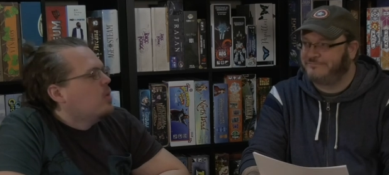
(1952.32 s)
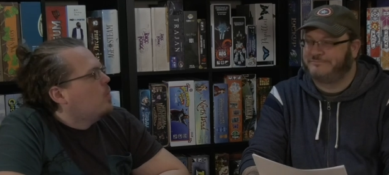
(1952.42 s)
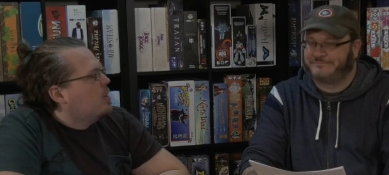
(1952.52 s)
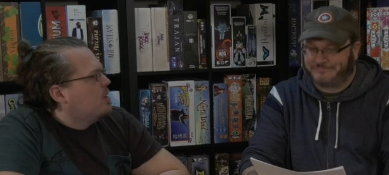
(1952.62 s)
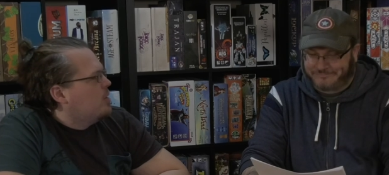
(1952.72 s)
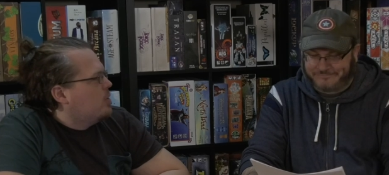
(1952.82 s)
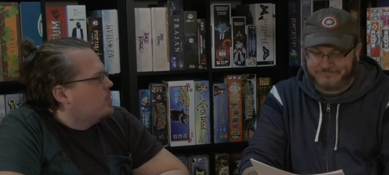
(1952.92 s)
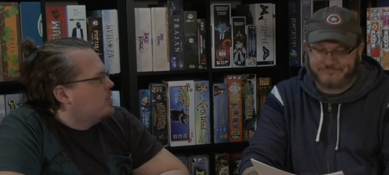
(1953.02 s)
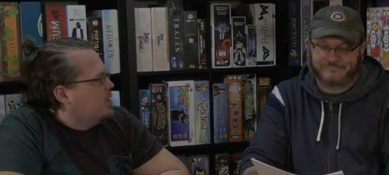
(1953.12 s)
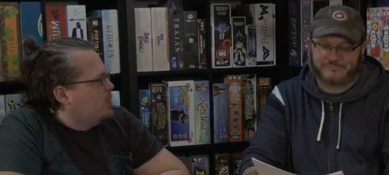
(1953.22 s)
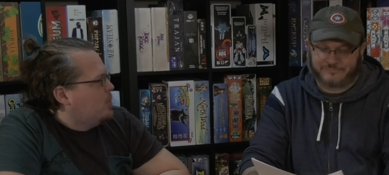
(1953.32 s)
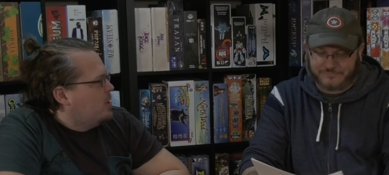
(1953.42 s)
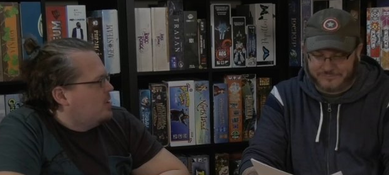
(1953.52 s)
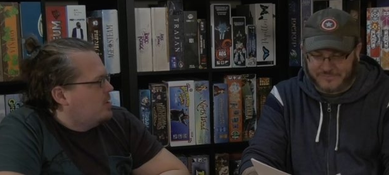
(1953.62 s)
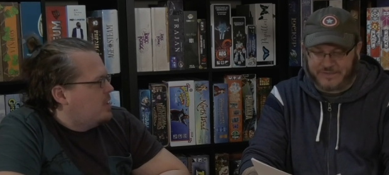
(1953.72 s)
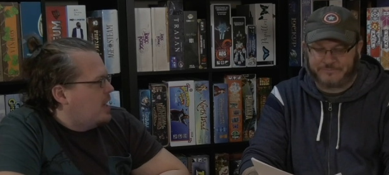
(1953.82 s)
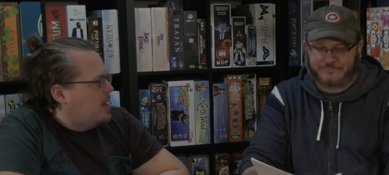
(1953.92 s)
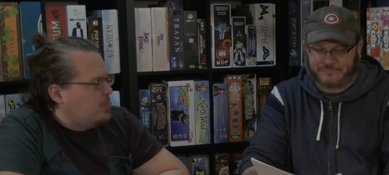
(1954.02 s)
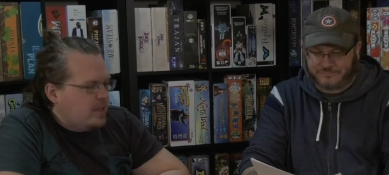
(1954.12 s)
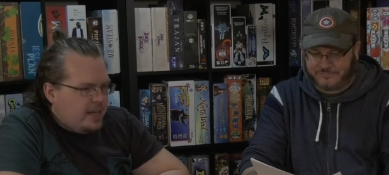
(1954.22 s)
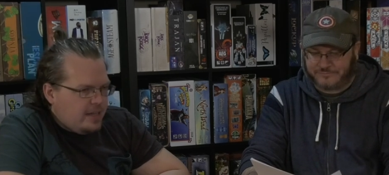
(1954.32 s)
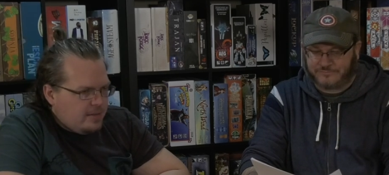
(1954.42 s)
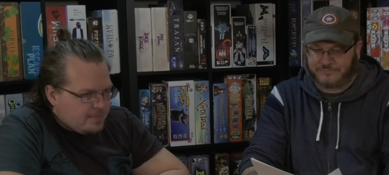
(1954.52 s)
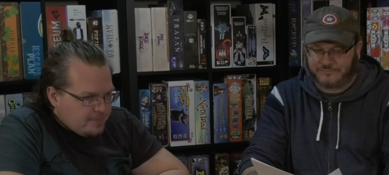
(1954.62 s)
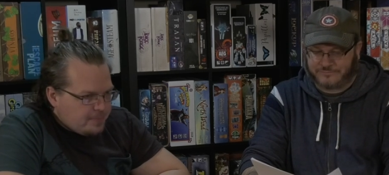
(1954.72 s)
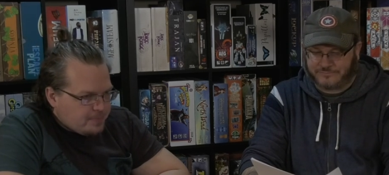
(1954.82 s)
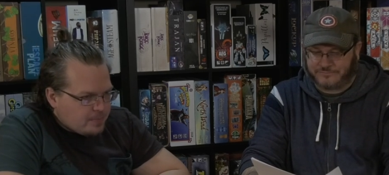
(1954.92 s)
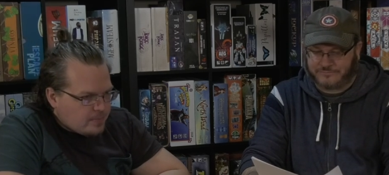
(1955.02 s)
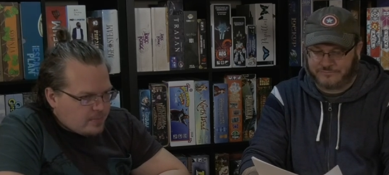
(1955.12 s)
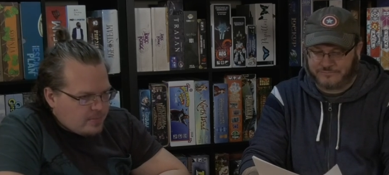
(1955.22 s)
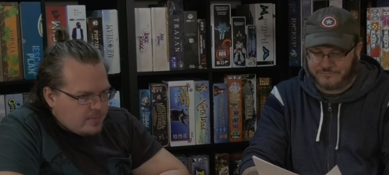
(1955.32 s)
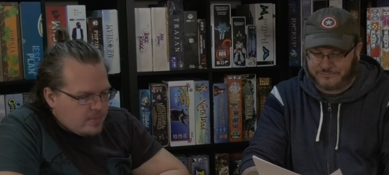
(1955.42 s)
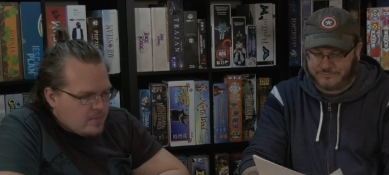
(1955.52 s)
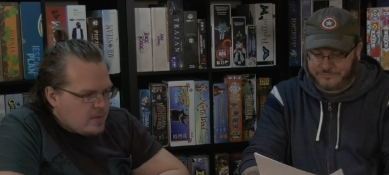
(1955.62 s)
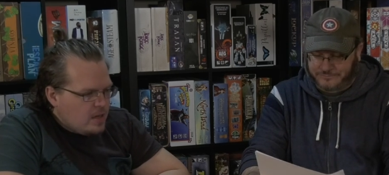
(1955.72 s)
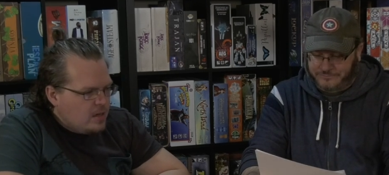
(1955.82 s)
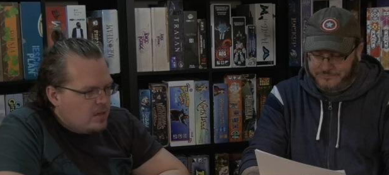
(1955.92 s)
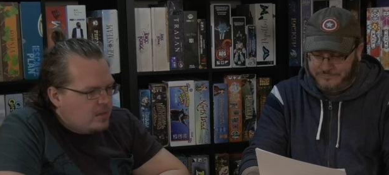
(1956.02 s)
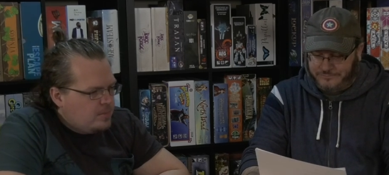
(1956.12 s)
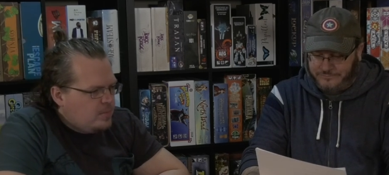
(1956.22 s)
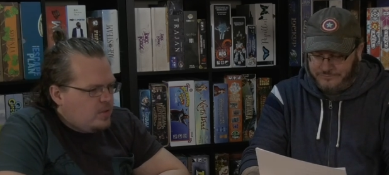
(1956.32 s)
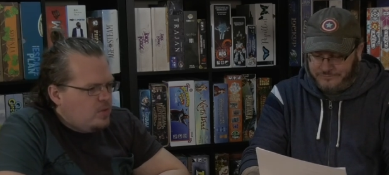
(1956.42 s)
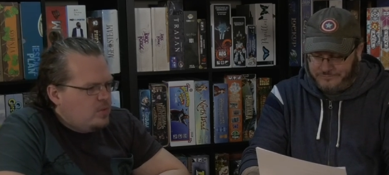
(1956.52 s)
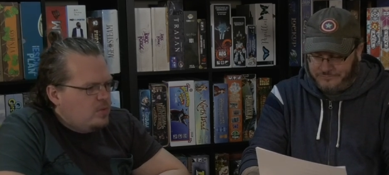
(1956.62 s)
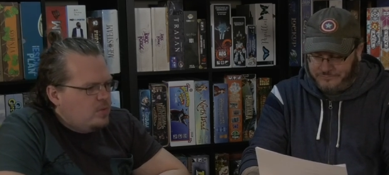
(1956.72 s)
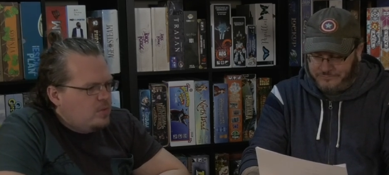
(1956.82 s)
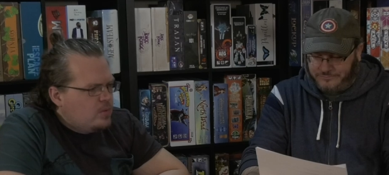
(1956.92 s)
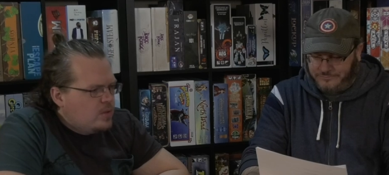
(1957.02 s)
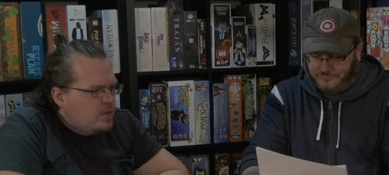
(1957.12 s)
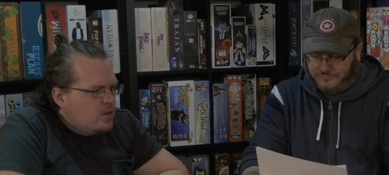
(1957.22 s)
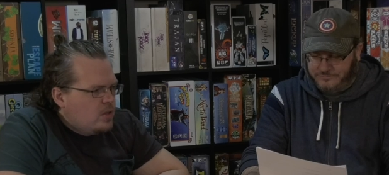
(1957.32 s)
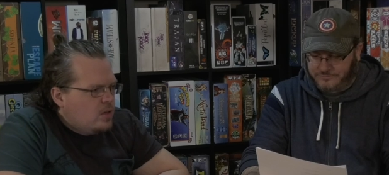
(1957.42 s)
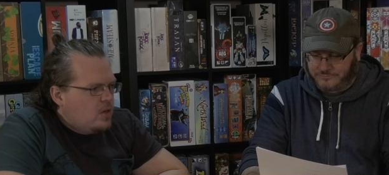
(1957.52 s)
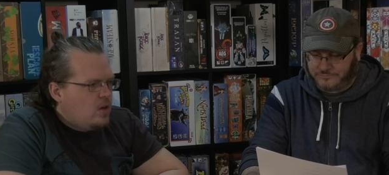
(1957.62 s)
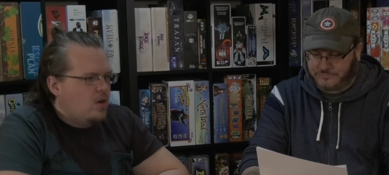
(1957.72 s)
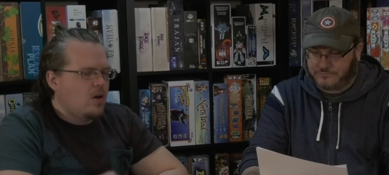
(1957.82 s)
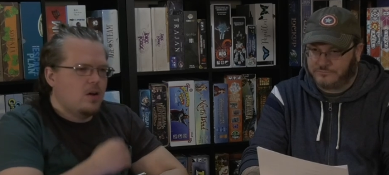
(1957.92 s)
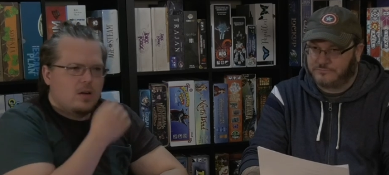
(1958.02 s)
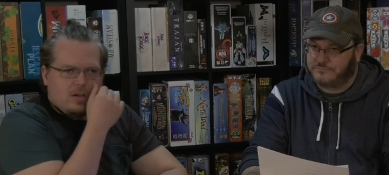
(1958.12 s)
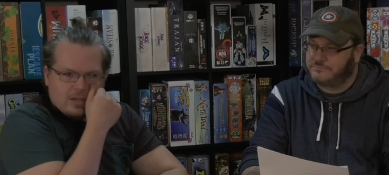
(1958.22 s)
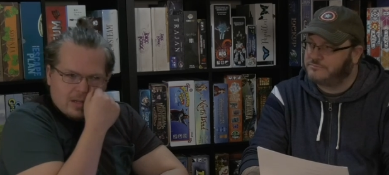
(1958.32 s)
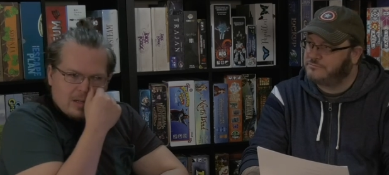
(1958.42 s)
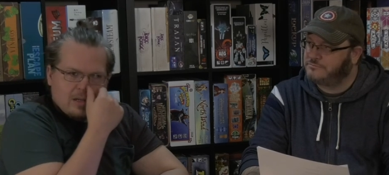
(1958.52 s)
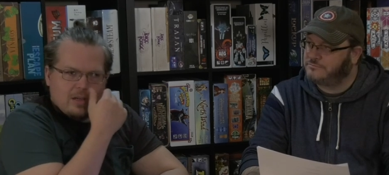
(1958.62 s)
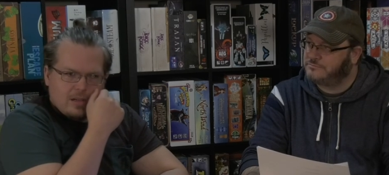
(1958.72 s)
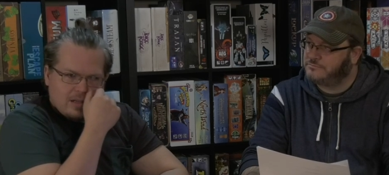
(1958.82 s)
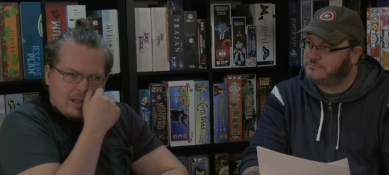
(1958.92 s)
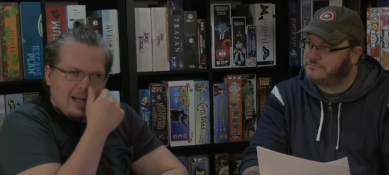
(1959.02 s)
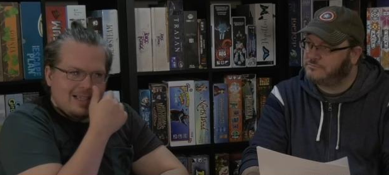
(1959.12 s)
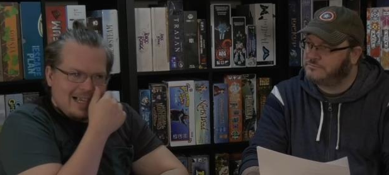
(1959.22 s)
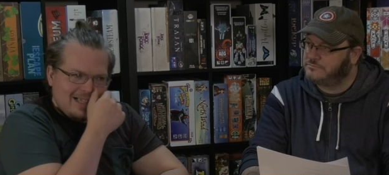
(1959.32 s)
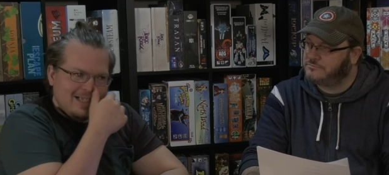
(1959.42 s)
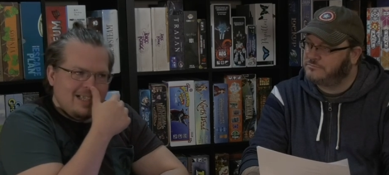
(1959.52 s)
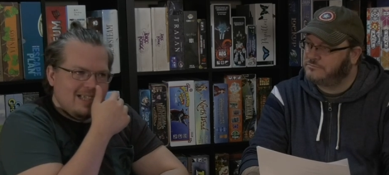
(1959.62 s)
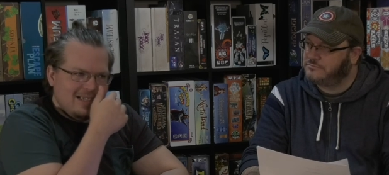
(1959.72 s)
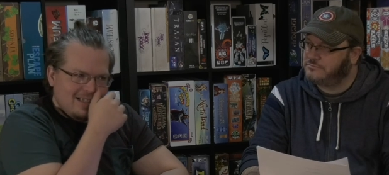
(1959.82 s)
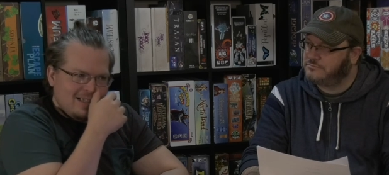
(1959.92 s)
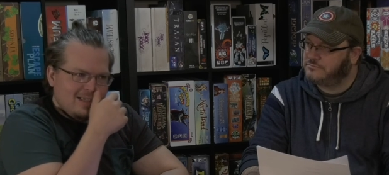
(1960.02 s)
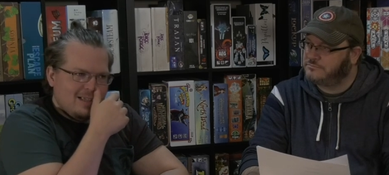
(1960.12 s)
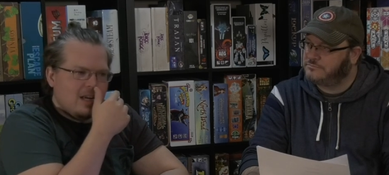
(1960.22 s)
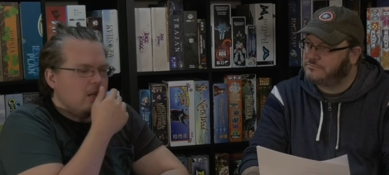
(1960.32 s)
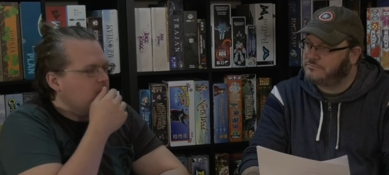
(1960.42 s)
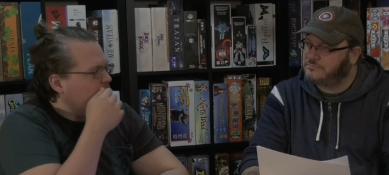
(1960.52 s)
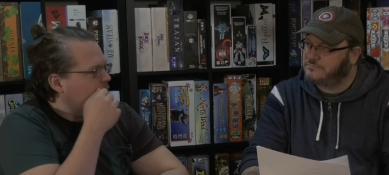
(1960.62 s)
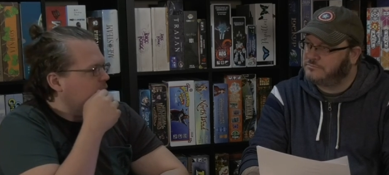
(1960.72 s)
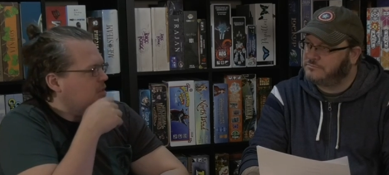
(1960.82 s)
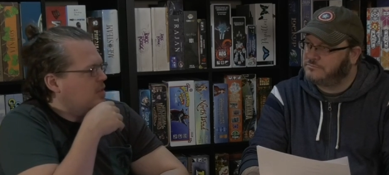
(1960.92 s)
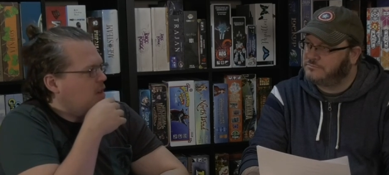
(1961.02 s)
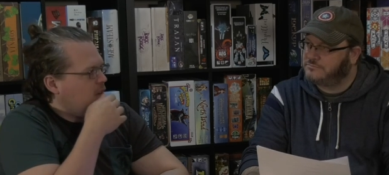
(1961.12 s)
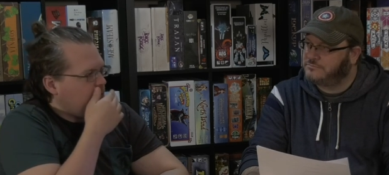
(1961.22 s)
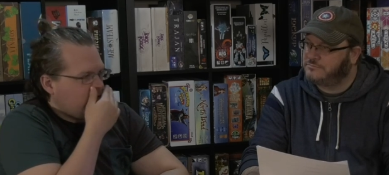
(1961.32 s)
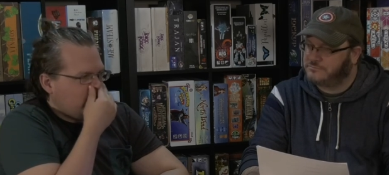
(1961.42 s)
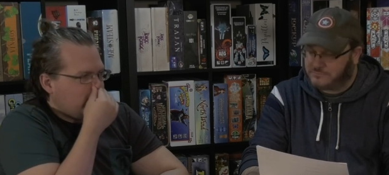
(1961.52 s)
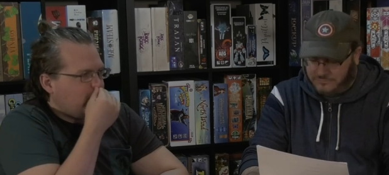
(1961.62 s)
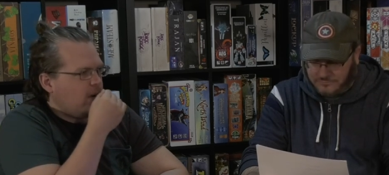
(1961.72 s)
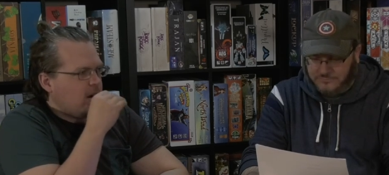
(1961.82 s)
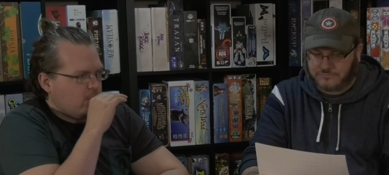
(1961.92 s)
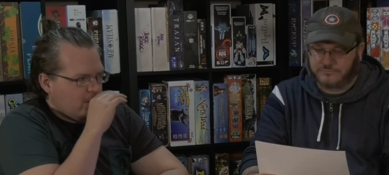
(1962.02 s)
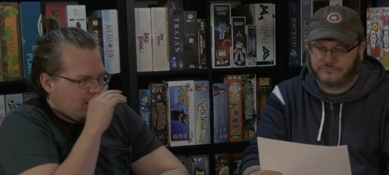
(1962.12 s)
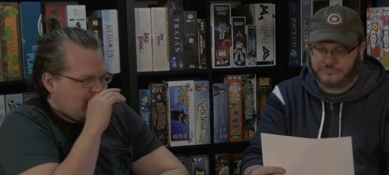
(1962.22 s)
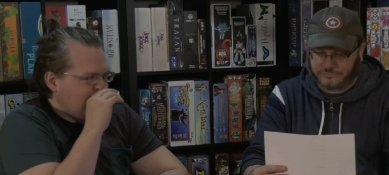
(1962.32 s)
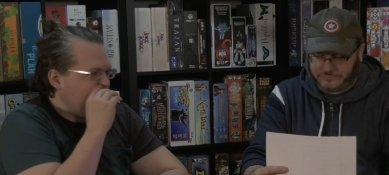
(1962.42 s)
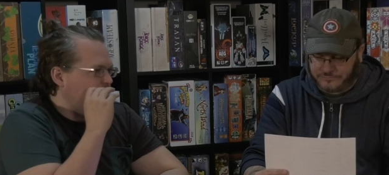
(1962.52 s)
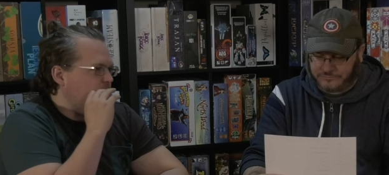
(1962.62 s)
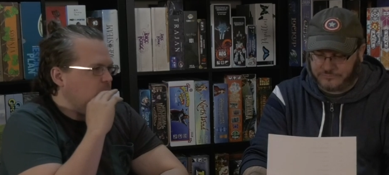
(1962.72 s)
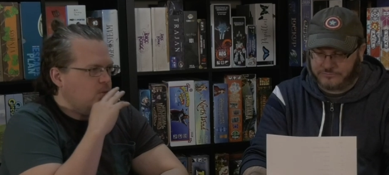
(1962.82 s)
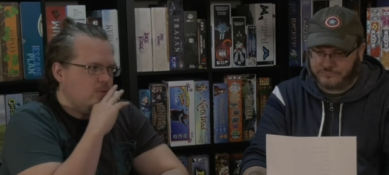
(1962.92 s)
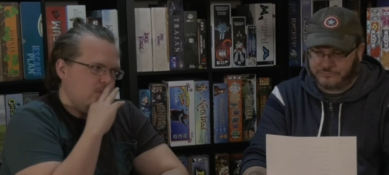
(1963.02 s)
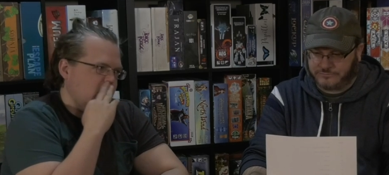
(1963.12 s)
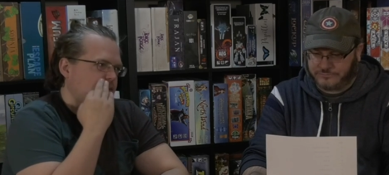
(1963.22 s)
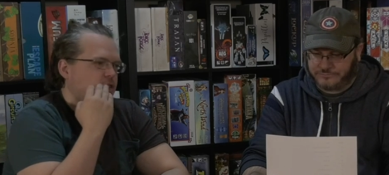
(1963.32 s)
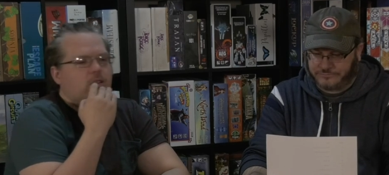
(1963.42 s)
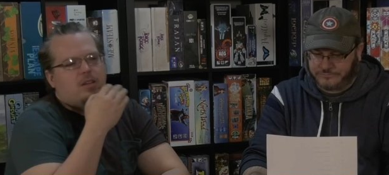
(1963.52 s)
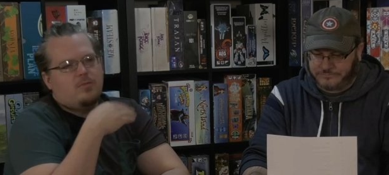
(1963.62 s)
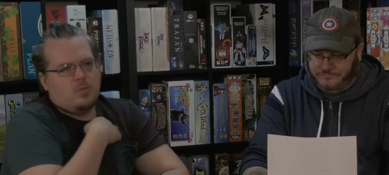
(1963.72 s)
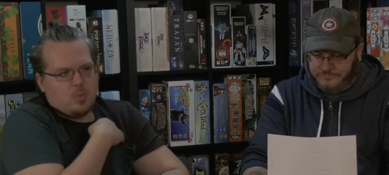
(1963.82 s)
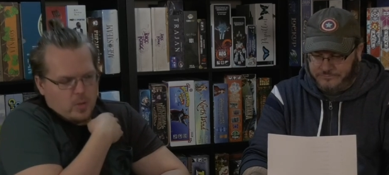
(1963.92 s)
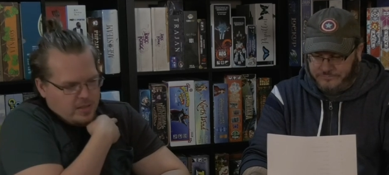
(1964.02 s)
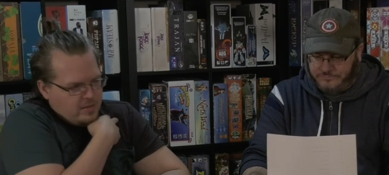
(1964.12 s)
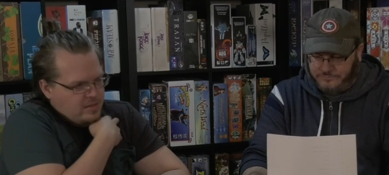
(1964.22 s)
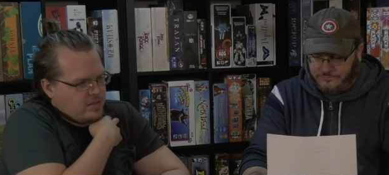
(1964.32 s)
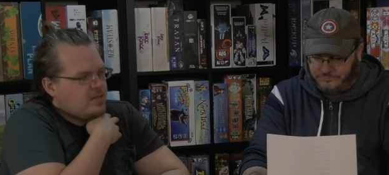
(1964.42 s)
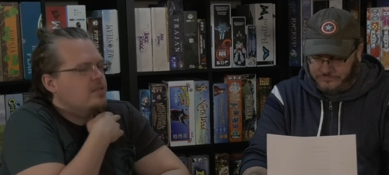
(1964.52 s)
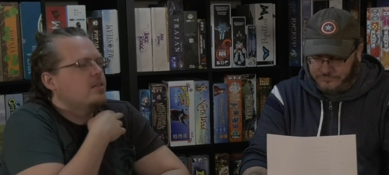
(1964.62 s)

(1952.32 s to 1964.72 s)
Speaker 1: one of their earlier ones yeah. that I played. Um, you are collecting colors of fireworks to turn in for points.